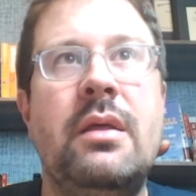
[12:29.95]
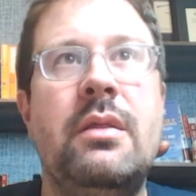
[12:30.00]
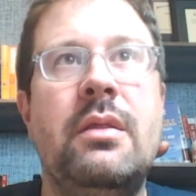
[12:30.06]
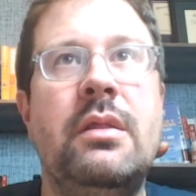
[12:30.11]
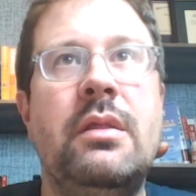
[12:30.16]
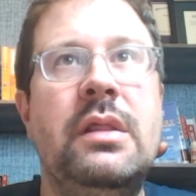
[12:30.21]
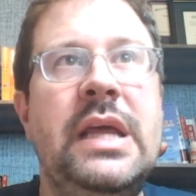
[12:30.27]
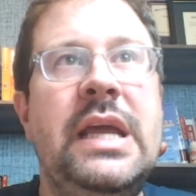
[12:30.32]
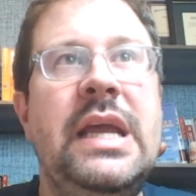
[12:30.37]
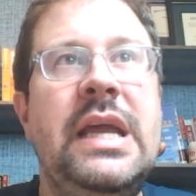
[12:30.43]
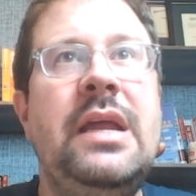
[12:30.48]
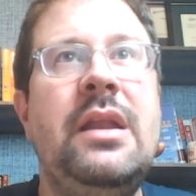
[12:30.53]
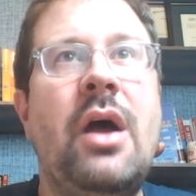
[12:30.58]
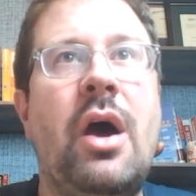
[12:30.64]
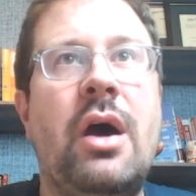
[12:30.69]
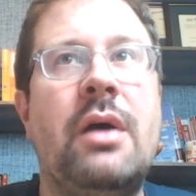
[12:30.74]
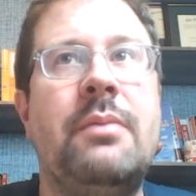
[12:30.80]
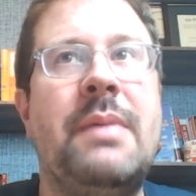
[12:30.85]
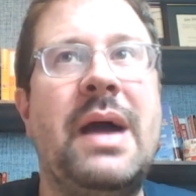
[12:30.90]
lean
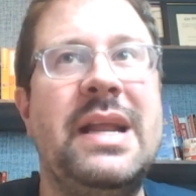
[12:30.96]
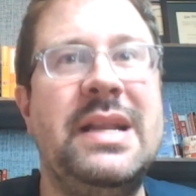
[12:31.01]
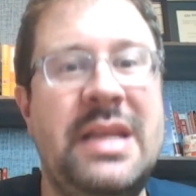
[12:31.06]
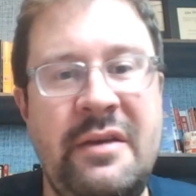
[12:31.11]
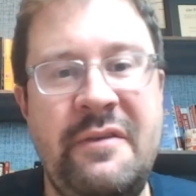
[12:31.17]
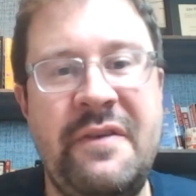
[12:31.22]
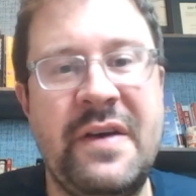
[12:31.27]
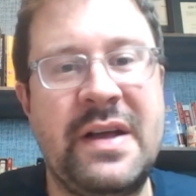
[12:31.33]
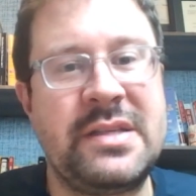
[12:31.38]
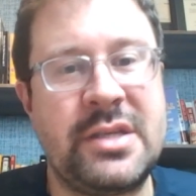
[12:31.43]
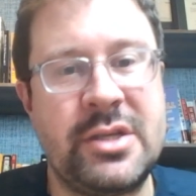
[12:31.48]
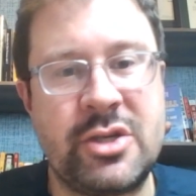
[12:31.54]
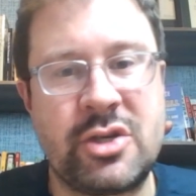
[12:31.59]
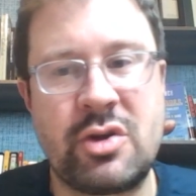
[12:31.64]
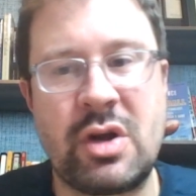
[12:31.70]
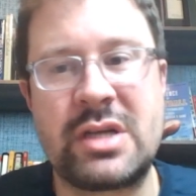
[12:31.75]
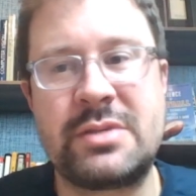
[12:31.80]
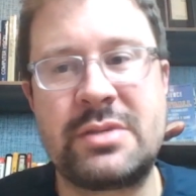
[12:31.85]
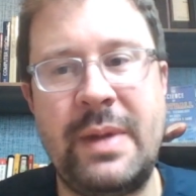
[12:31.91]
on my defense and
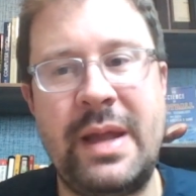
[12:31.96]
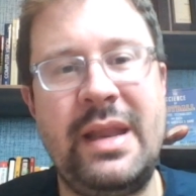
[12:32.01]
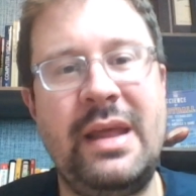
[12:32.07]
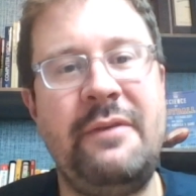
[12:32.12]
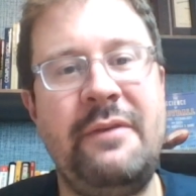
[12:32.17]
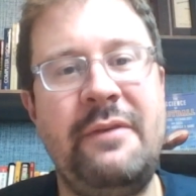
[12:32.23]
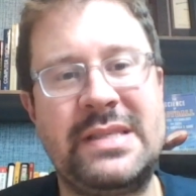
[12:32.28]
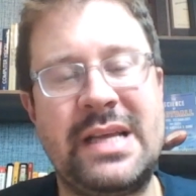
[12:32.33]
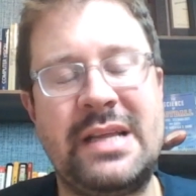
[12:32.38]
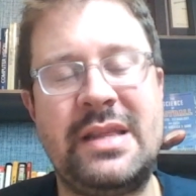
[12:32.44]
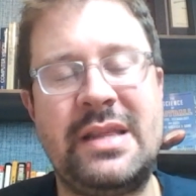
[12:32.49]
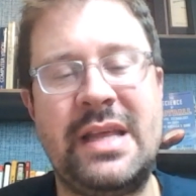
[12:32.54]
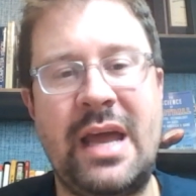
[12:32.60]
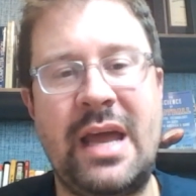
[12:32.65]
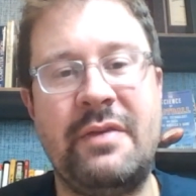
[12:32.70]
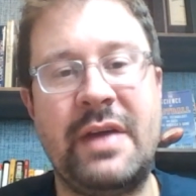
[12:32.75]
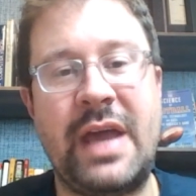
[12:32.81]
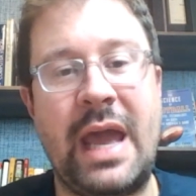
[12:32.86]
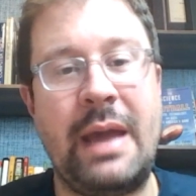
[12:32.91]
trust my defense at the
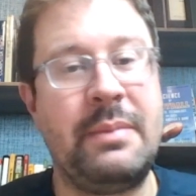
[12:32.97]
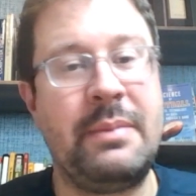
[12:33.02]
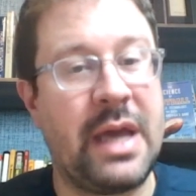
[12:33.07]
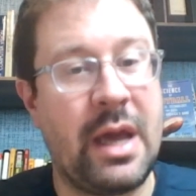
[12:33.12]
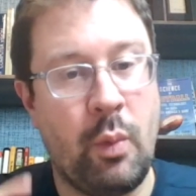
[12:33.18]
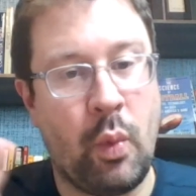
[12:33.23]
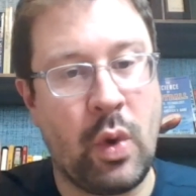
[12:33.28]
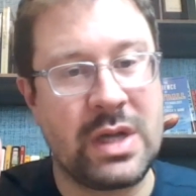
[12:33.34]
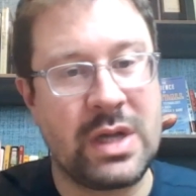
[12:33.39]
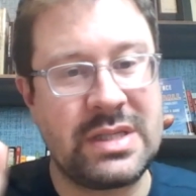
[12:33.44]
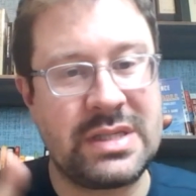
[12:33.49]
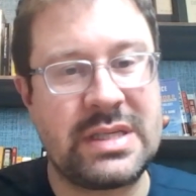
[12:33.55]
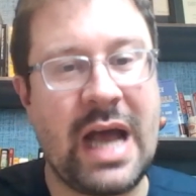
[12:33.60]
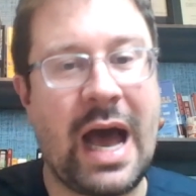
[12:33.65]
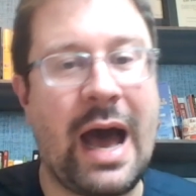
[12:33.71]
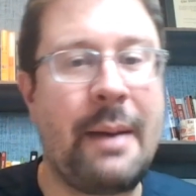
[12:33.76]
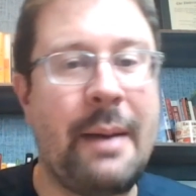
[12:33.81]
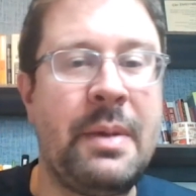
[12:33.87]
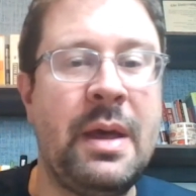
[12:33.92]
end of a game to get one
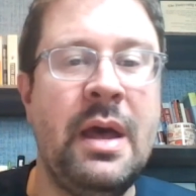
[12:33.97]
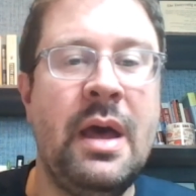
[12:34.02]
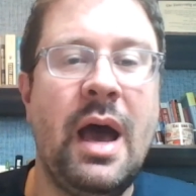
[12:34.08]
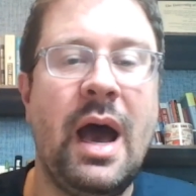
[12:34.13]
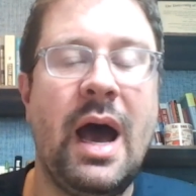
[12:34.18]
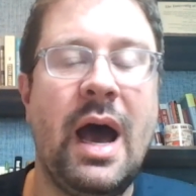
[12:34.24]
stop